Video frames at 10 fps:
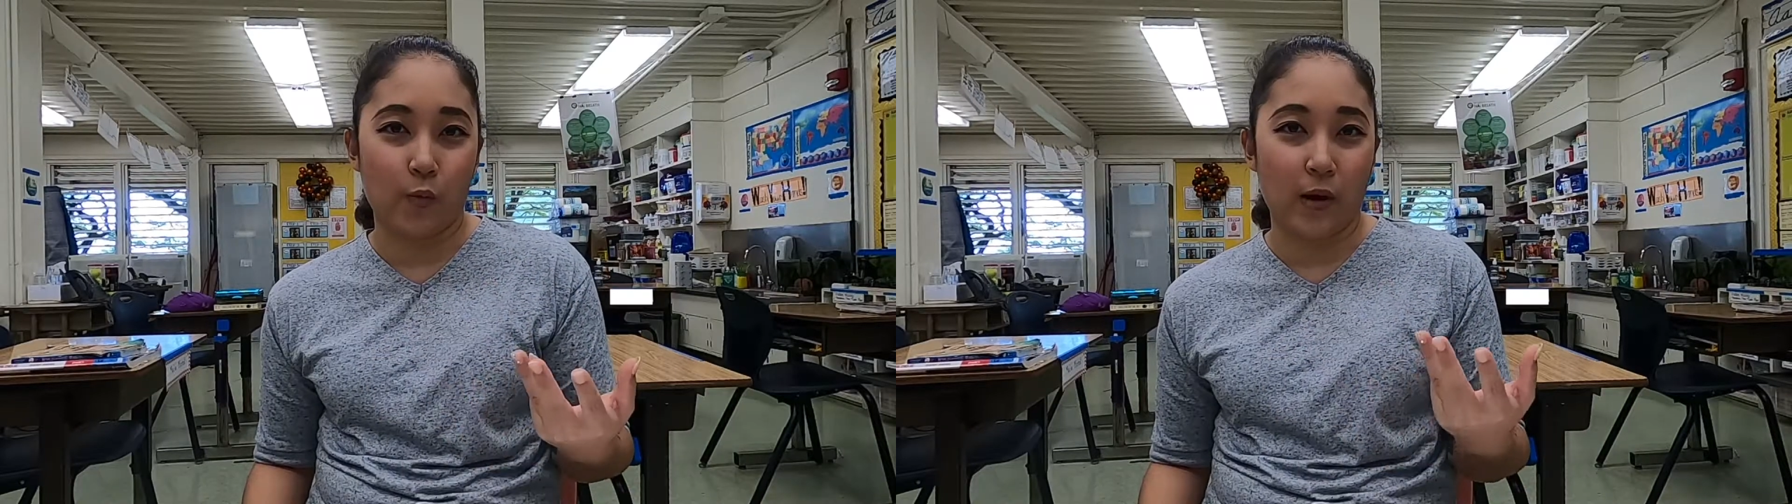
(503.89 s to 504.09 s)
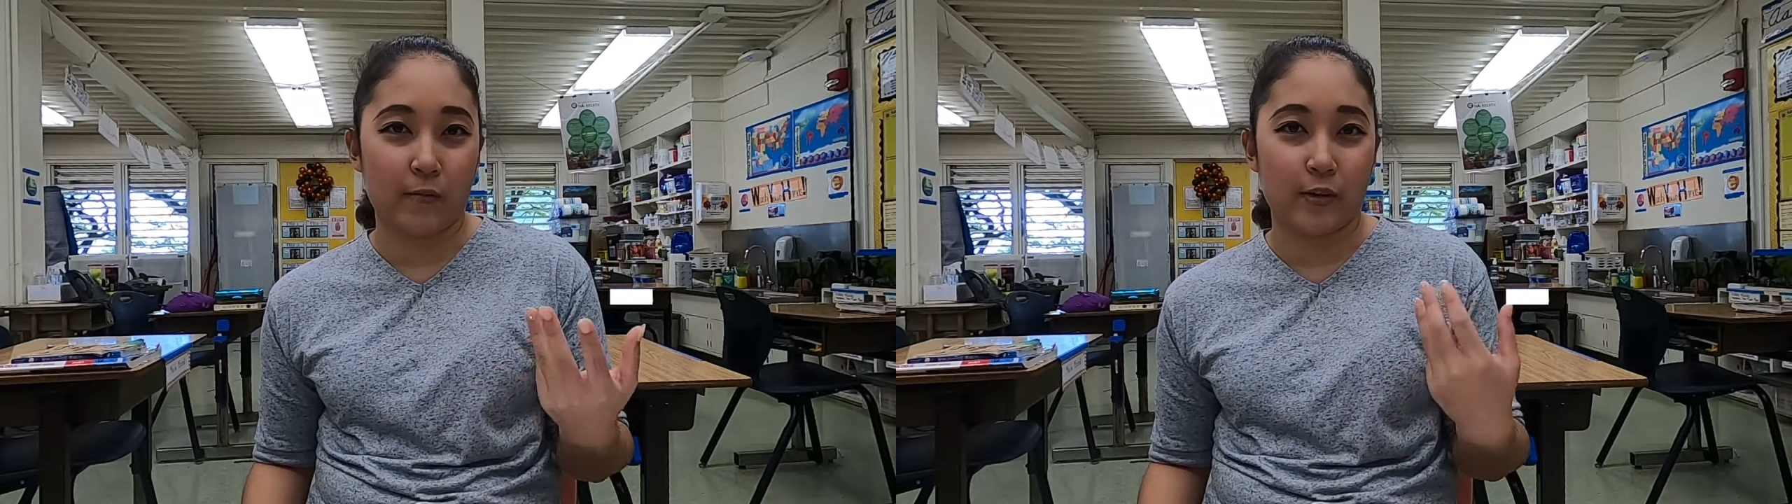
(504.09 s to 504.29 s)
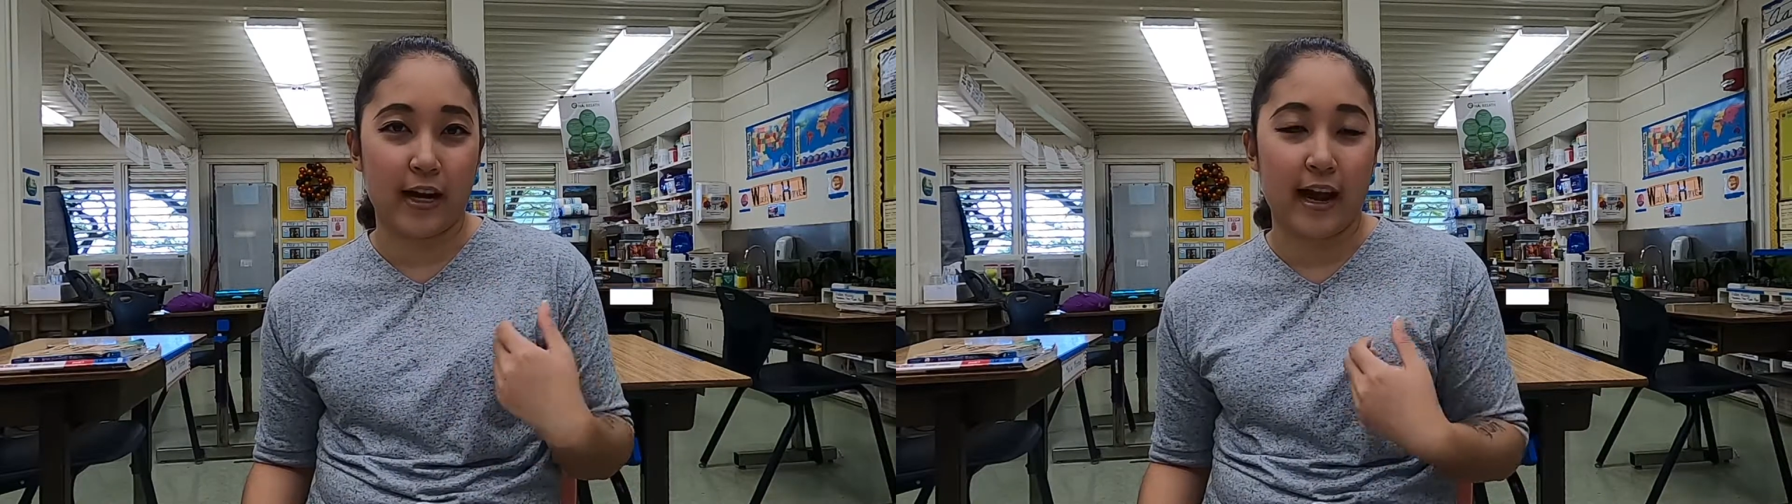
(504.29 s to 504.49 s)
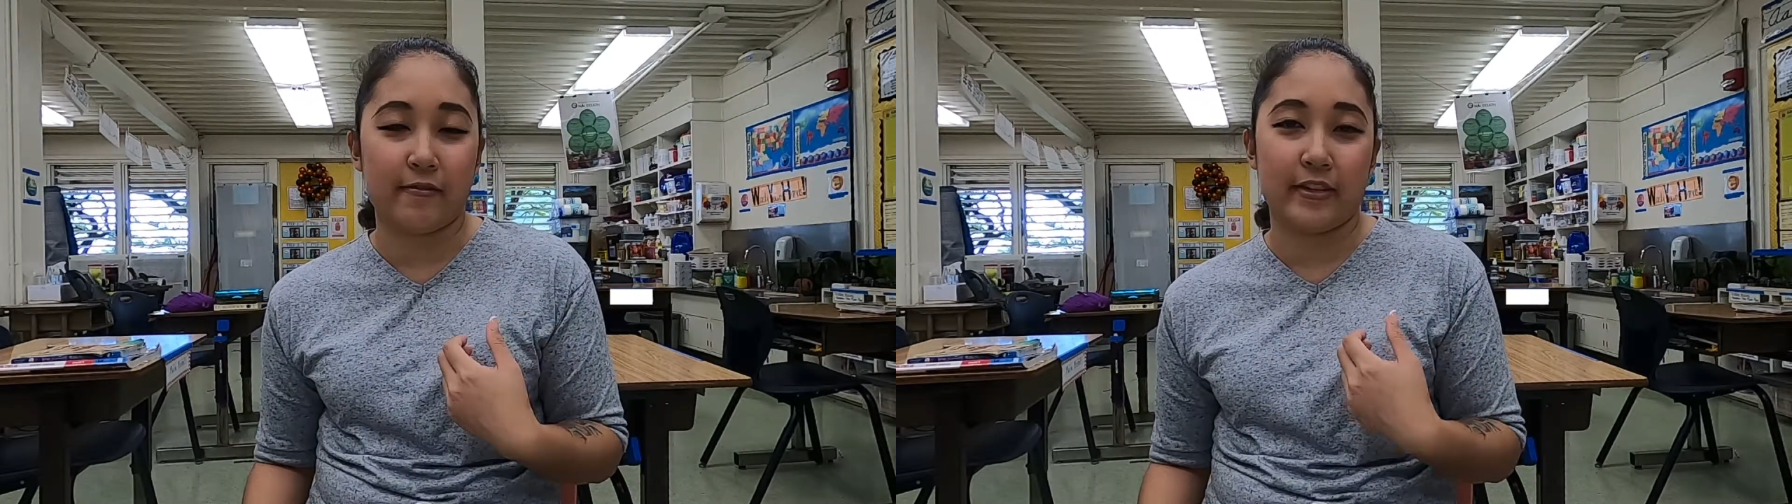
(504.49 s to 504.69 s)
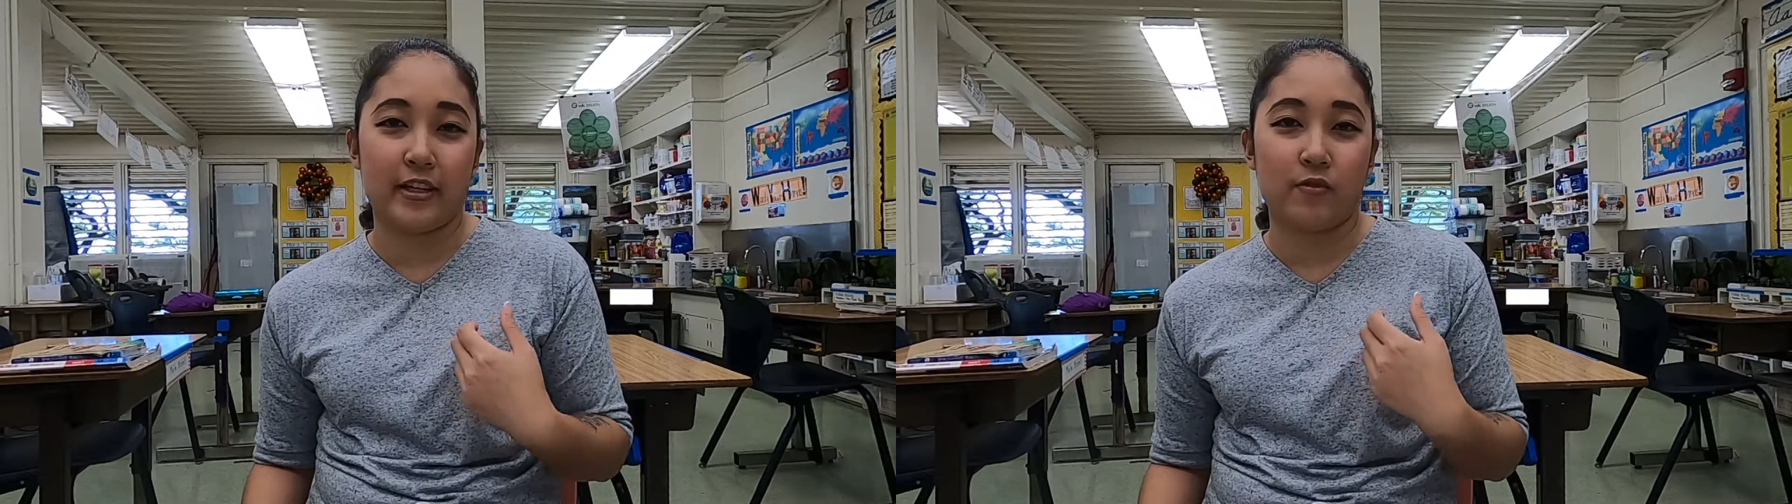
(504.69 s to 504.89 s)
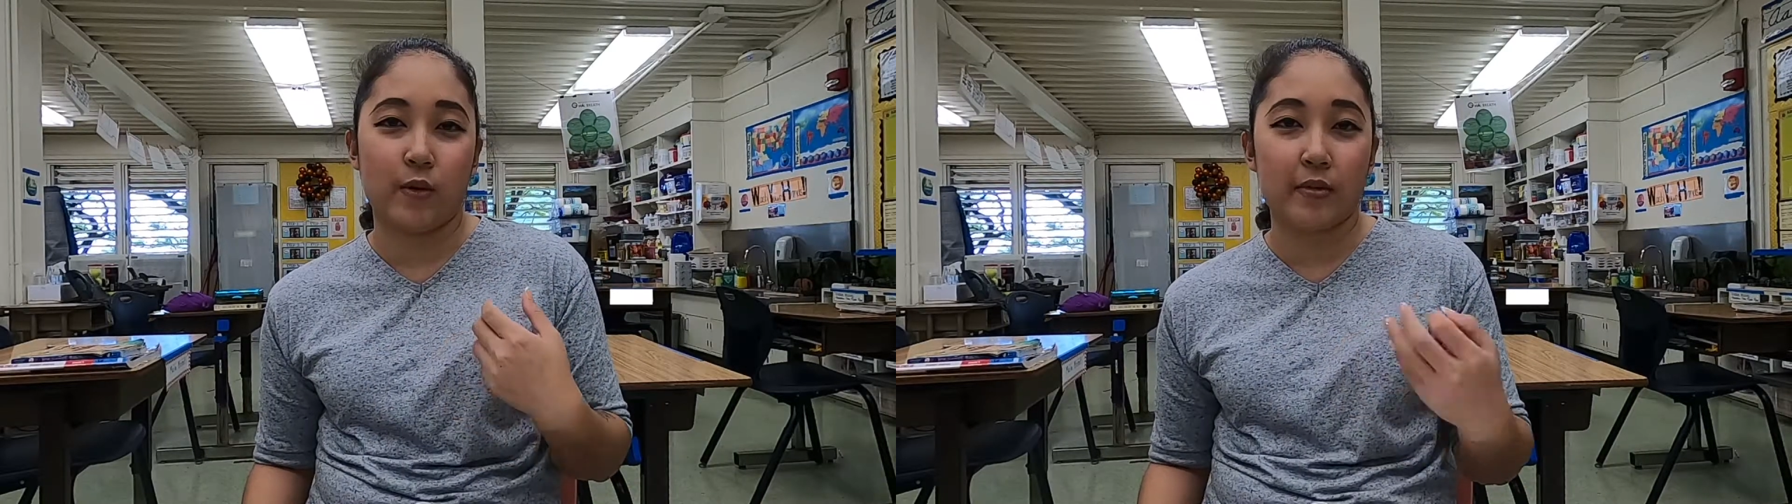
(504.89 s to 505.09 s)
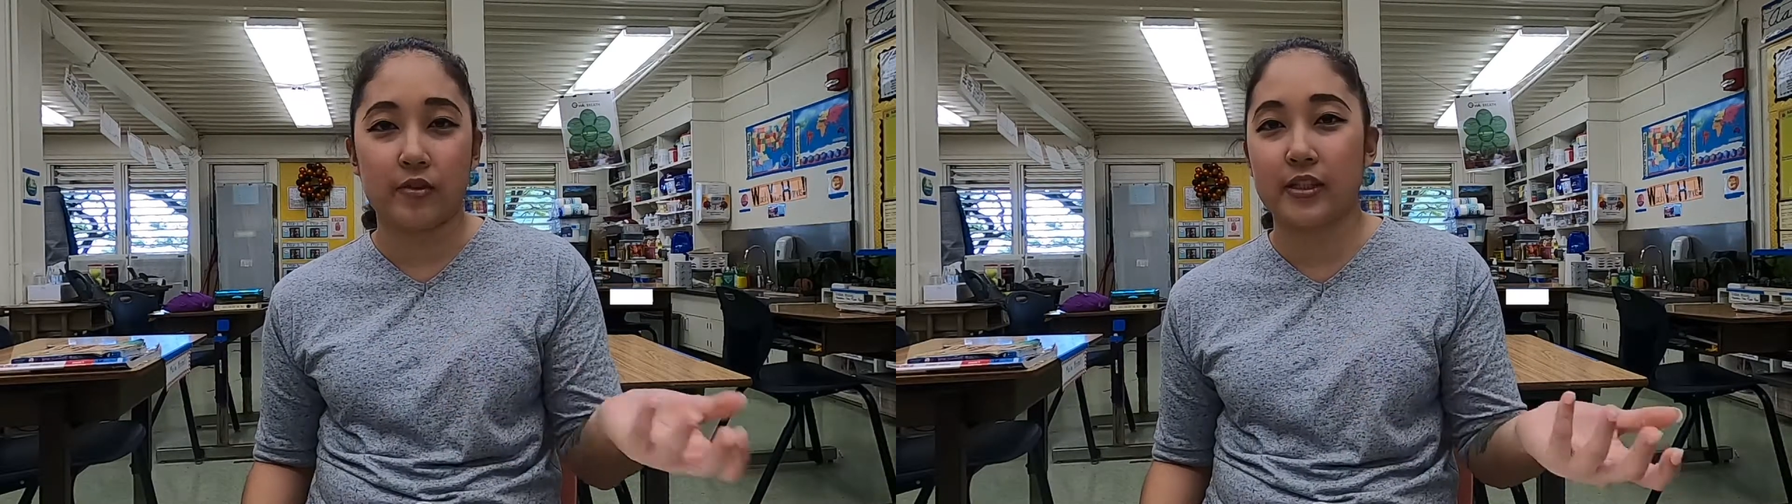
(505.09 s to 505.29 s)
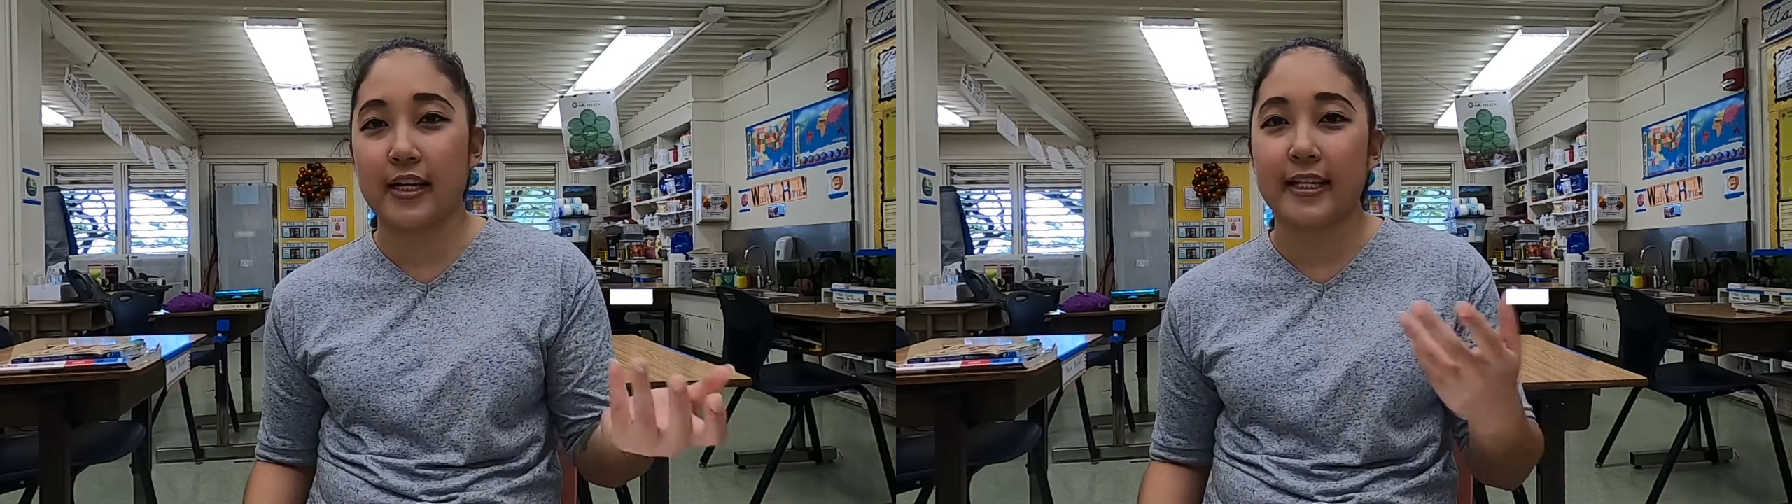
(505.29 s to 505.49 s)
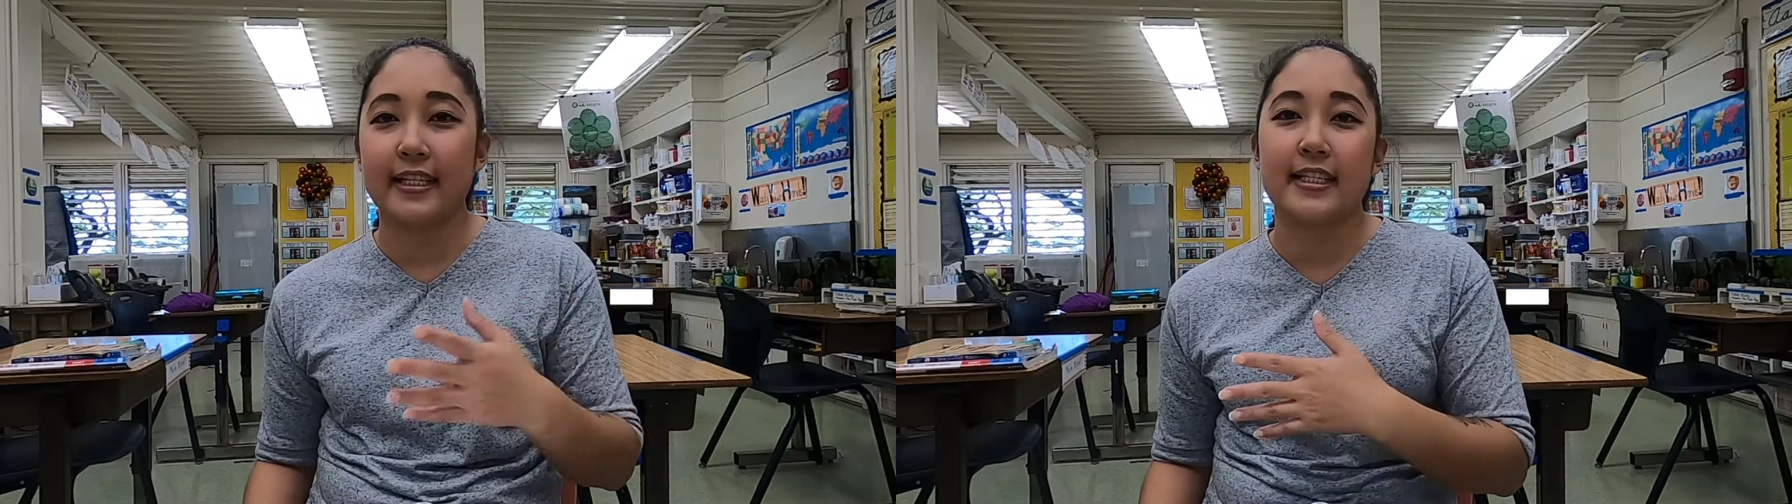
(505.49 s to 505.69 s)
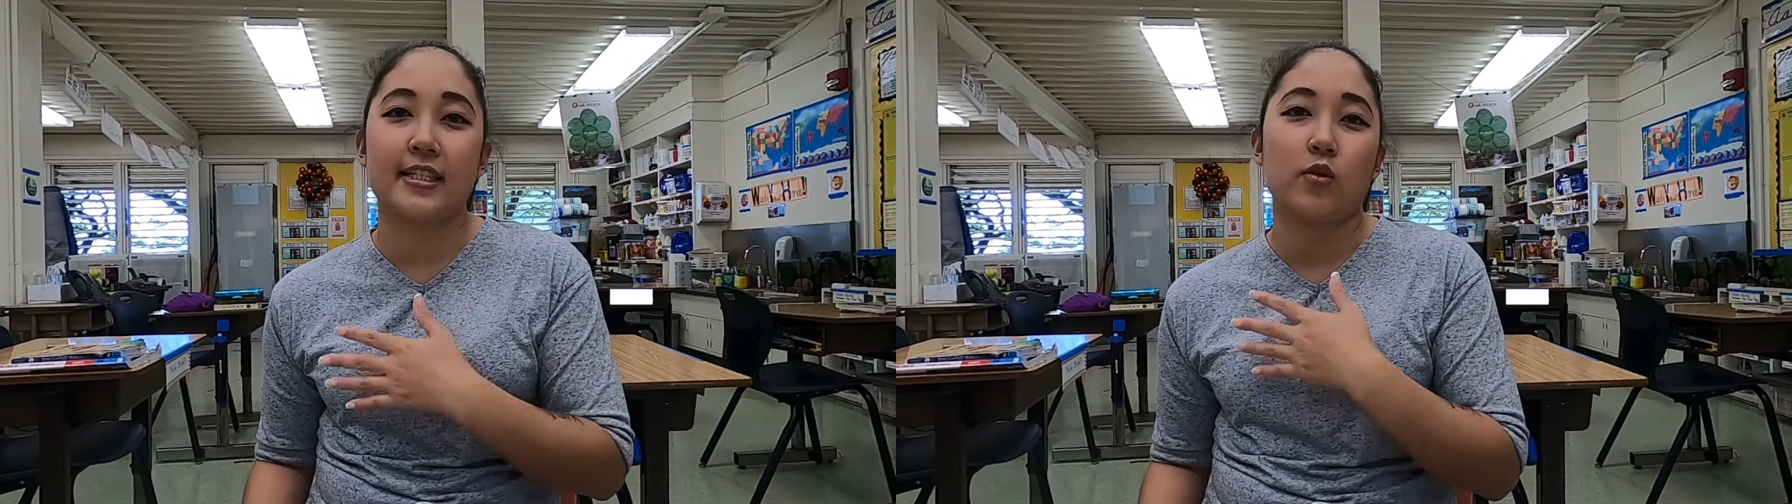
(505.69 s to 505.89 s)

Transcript: when we're having waiver days